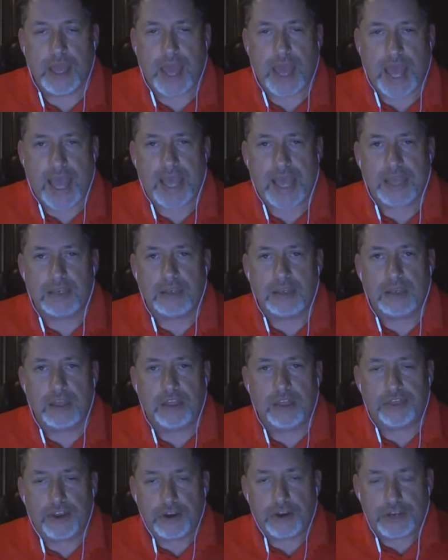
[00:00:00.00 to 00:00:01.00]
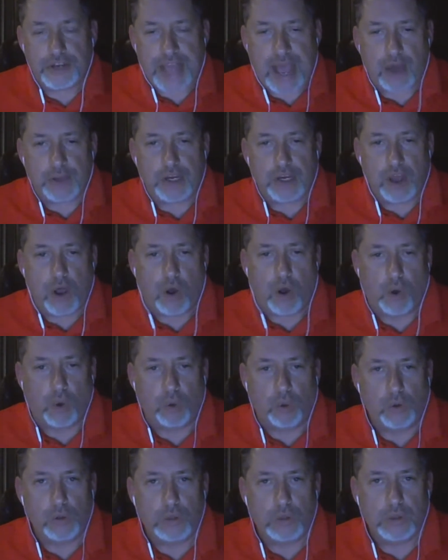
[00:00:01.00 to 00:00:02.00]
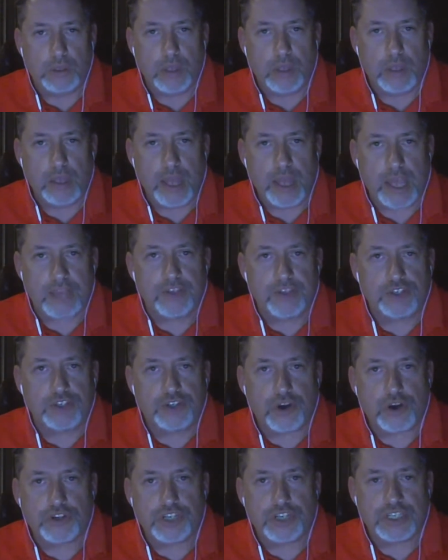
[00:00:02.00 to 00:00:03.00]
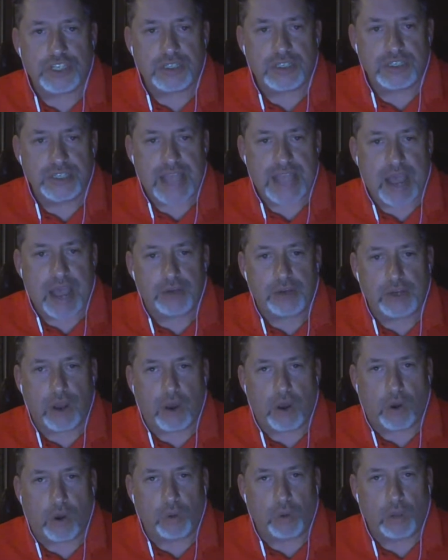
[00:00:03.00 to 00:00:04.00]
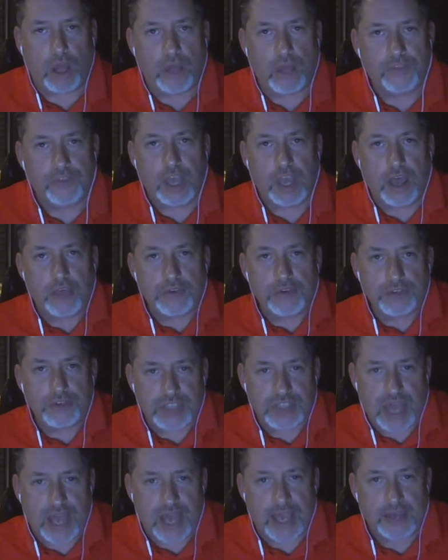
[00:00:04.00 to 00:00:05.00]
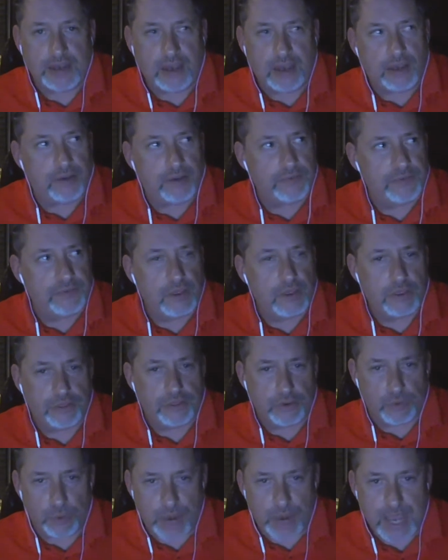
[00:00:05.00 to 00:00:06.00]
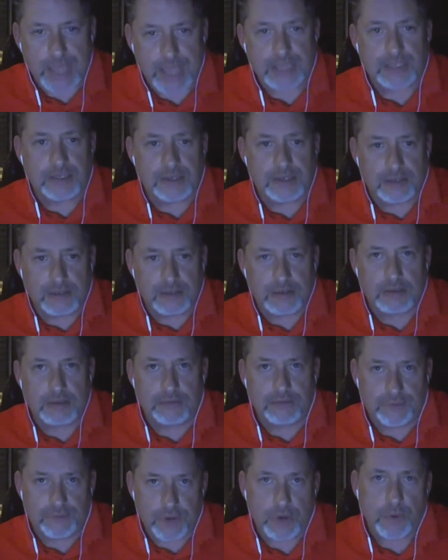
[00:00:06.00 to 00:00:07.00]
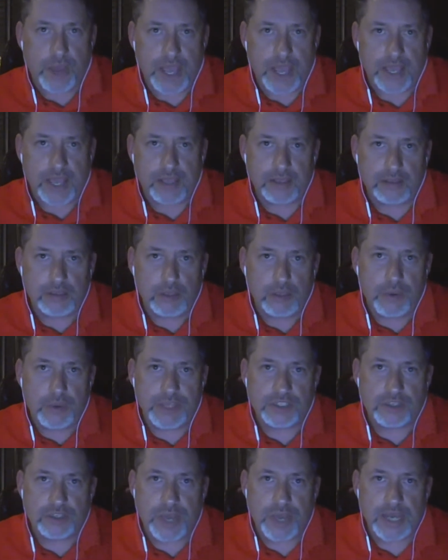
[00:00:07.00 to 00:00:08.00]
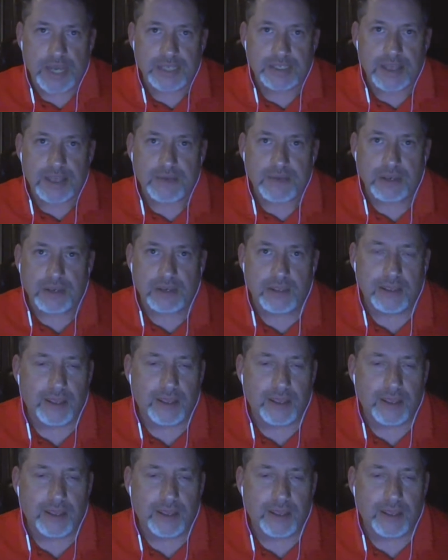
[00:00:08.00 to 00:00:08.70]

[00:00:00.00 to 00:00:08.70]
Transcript: And they're down in a hole. And the church is down in a hole on the other side of the raised freeway, US 287.